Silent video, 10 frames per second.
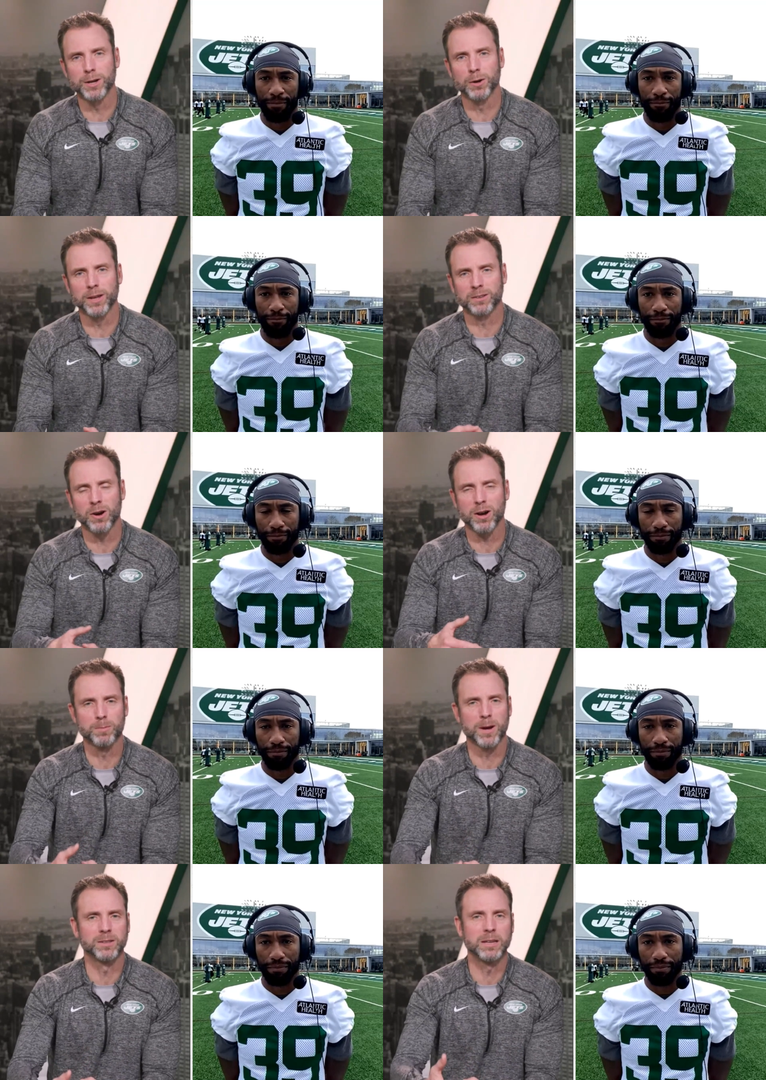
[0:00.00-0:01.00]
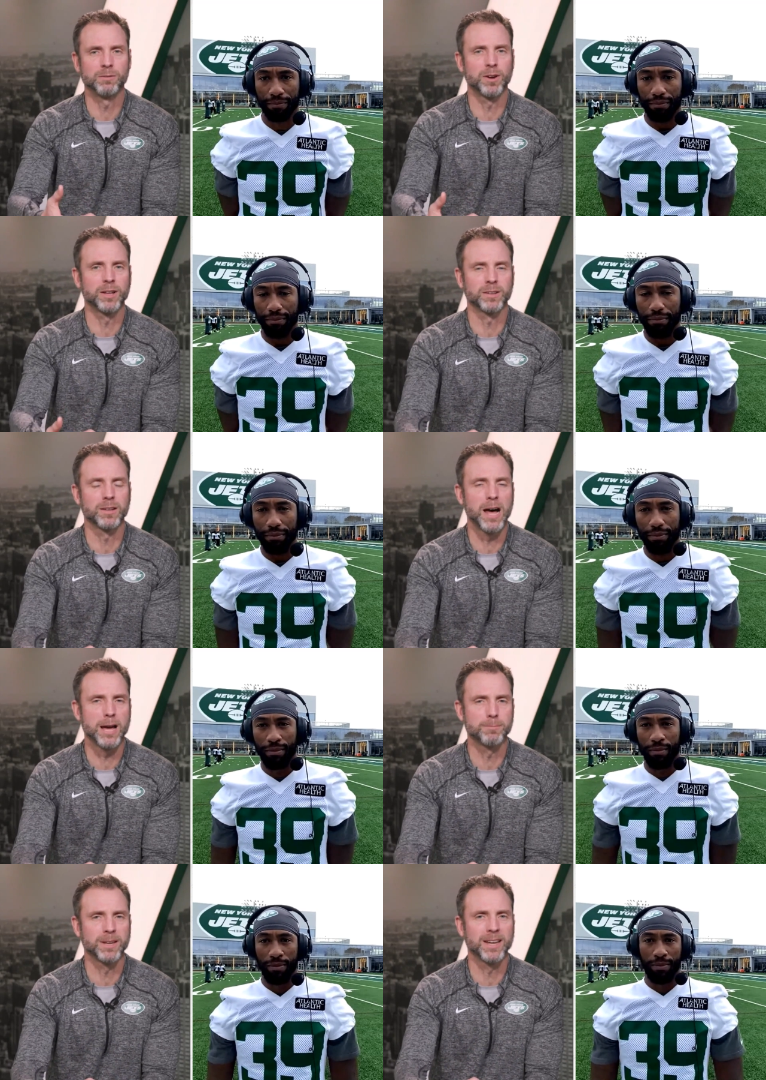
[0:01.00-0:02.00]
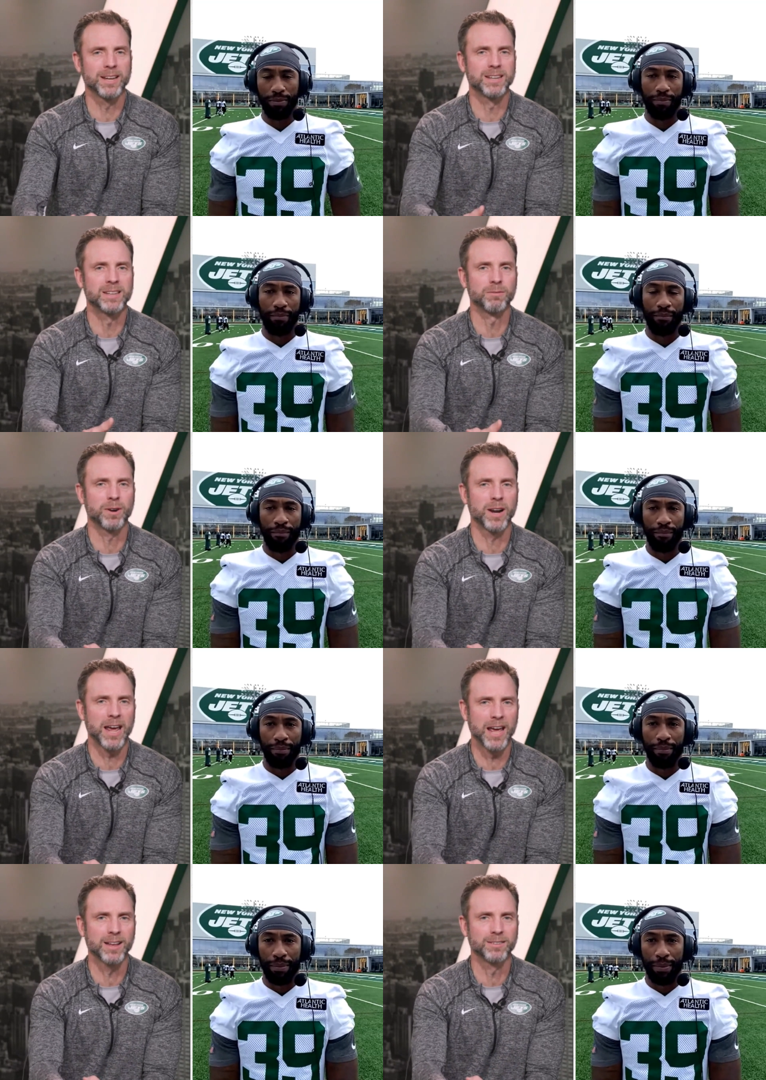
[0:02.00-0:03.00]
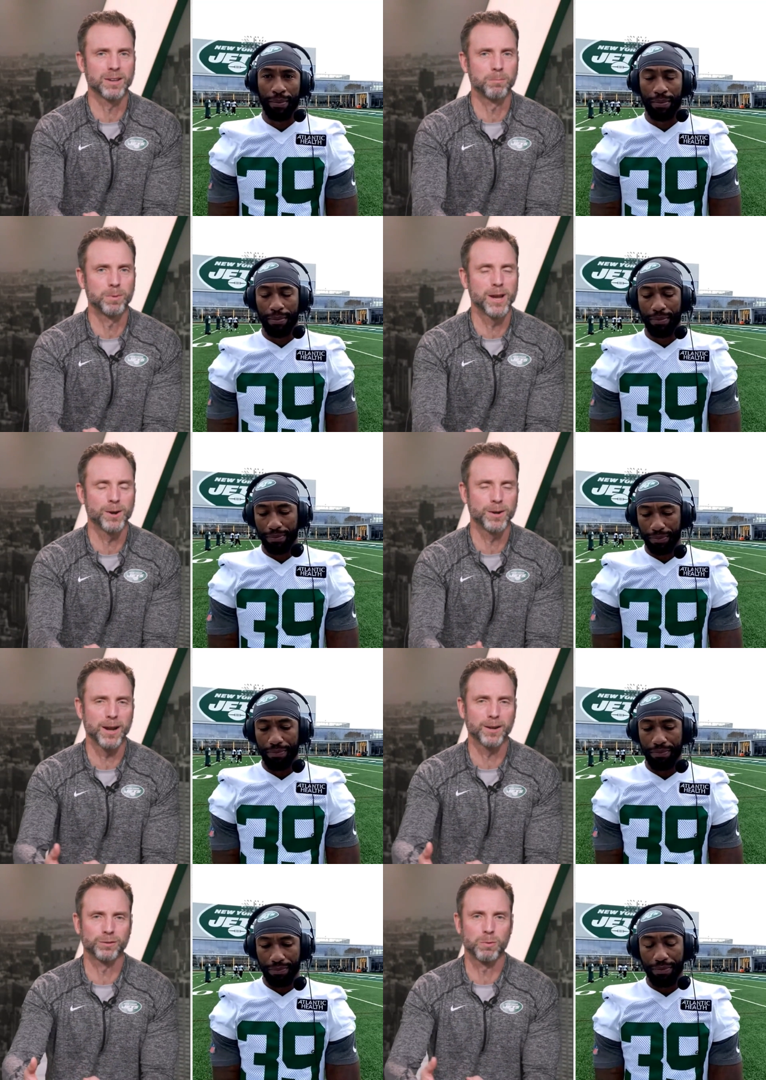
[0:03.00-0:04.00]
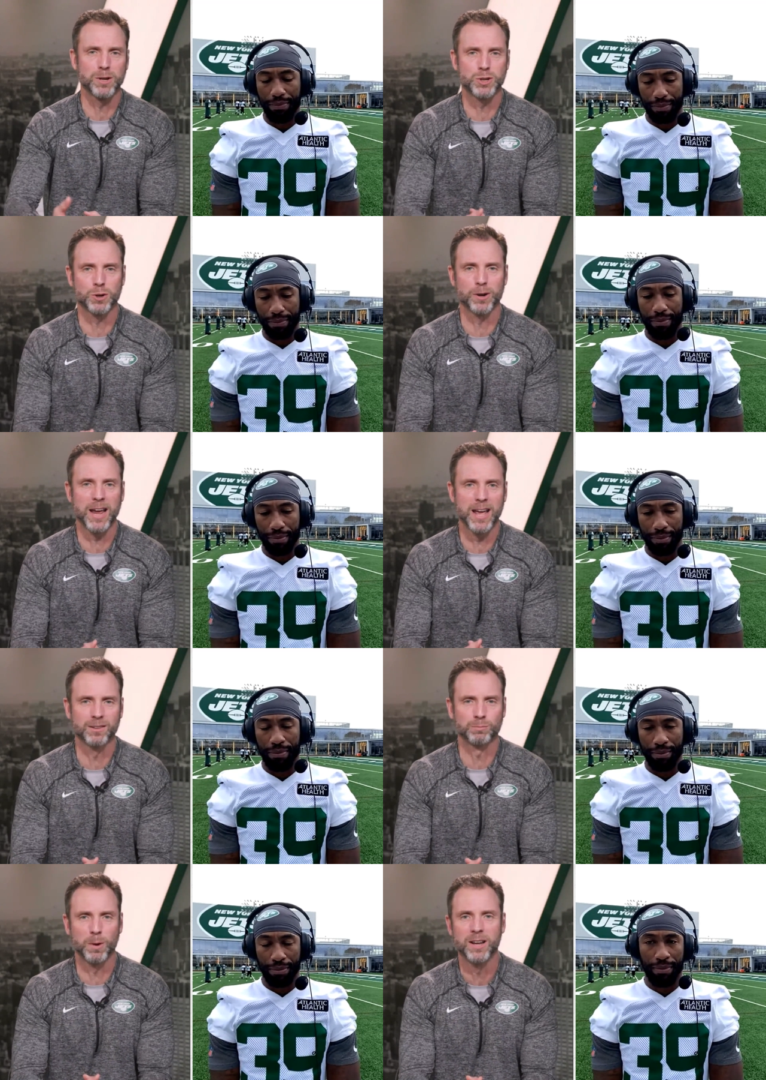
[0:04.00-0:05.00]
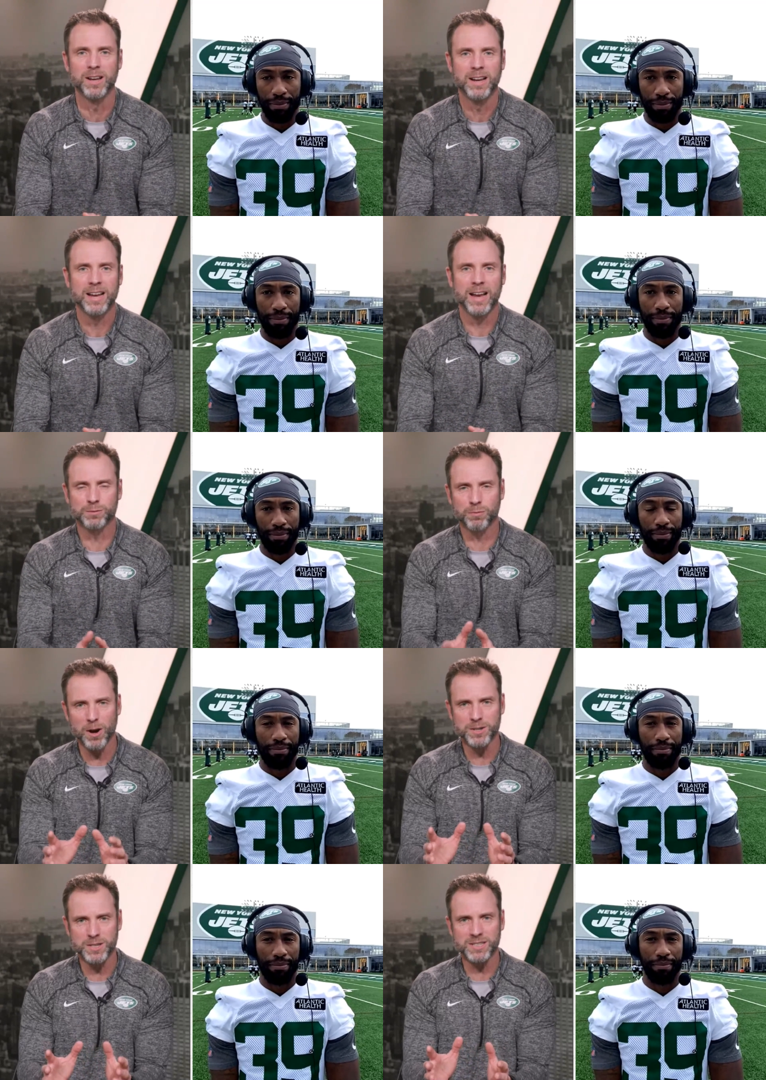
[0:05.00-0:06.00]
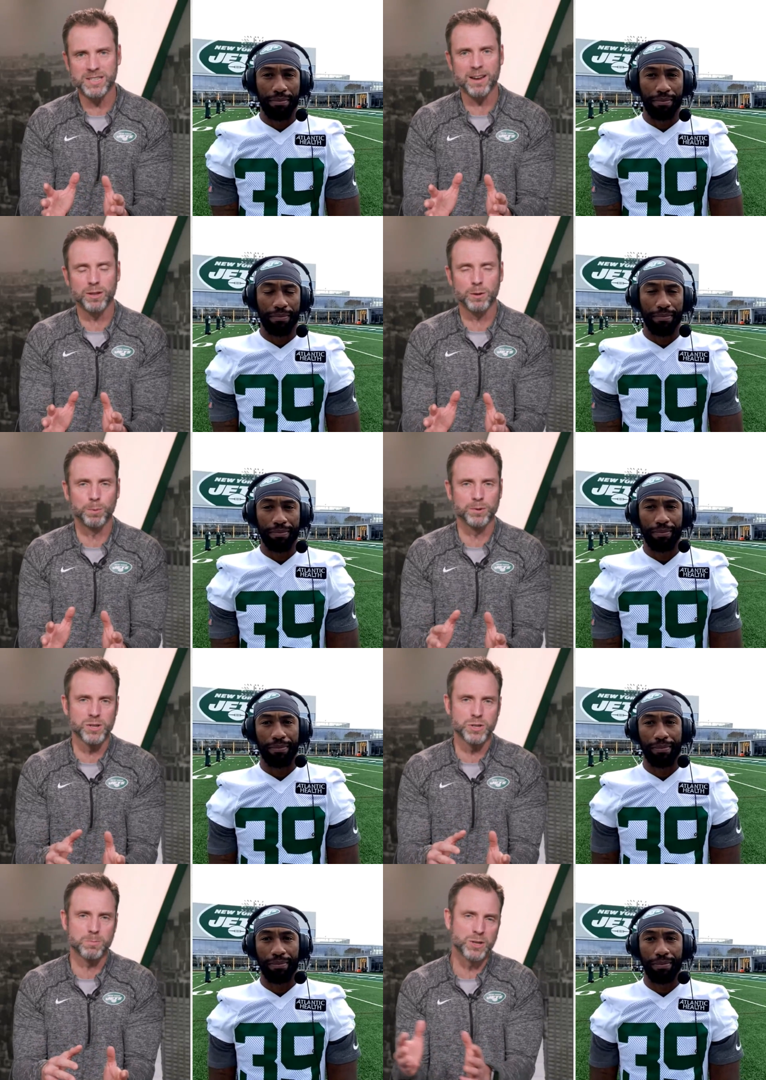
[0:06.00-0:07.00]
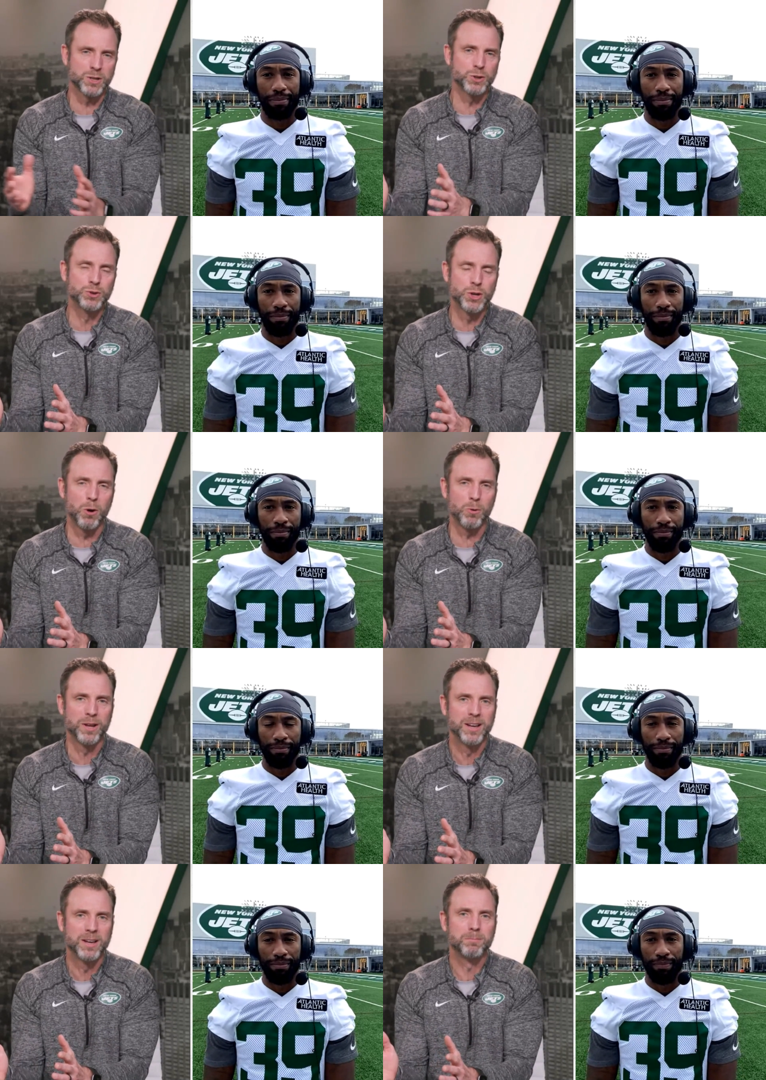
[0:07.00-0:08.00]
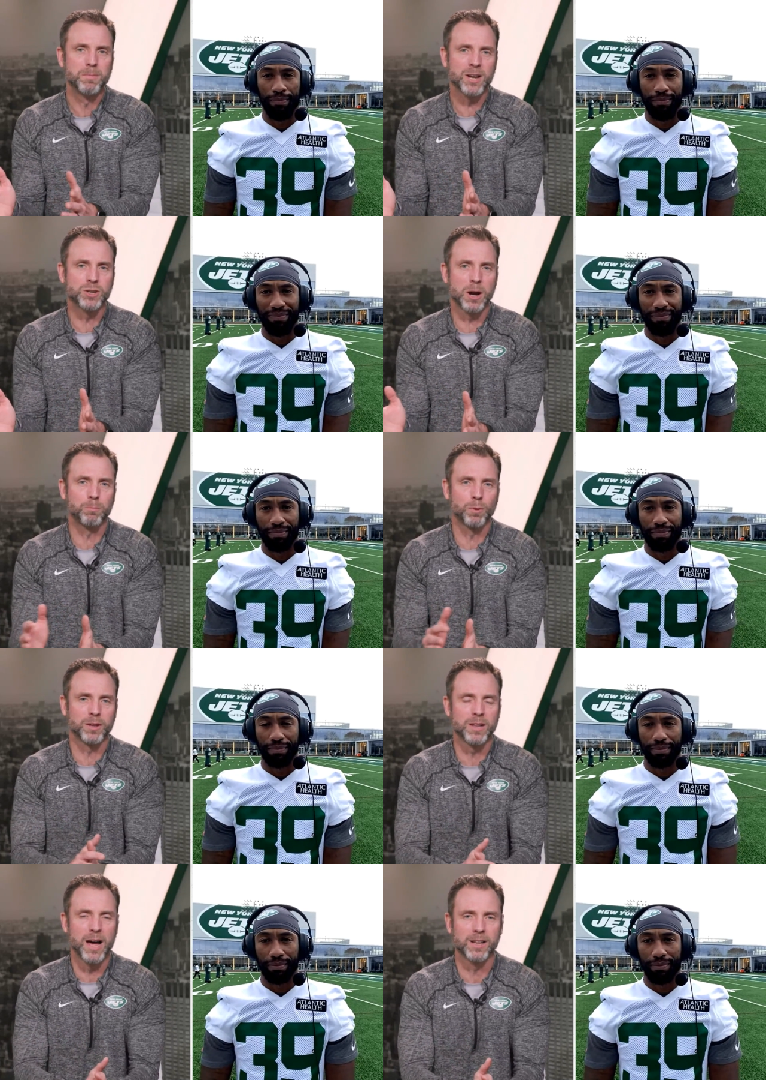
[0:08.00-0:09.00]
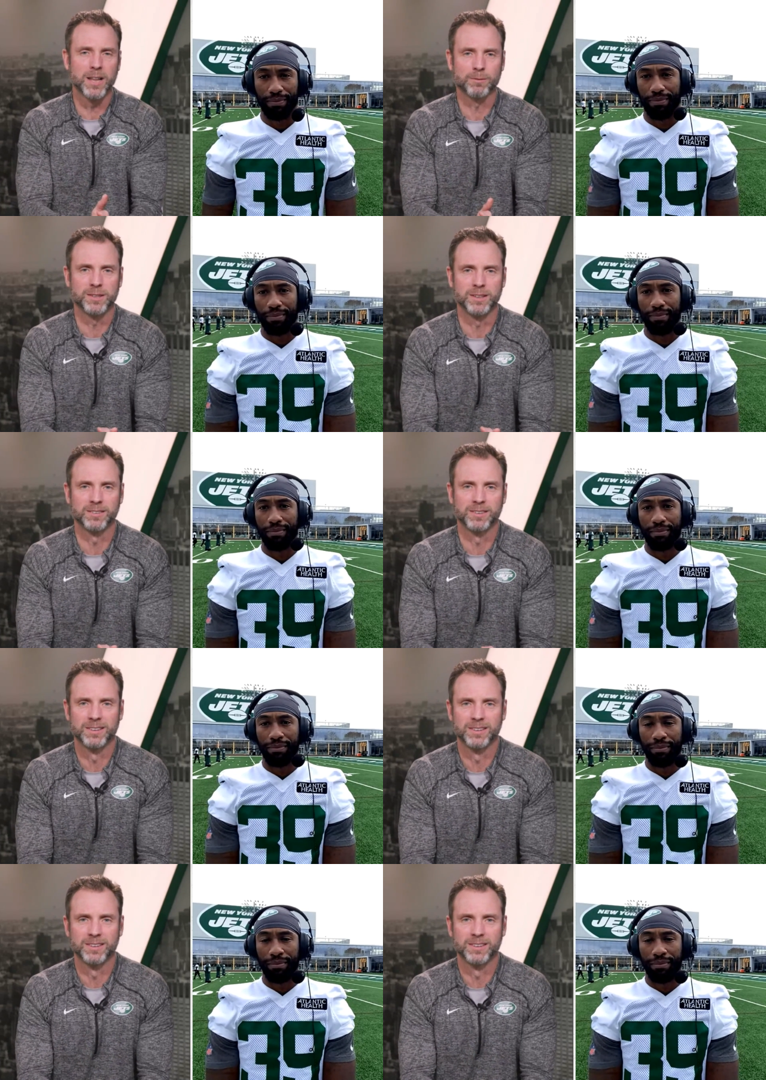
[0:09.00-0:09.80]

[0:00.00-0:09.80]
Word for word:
Speaker 1: I know they talk about defense alignment, getting different hands up in there. You got to switch your hands, but as far as the safety position, because you don't match up with a lot of lefties.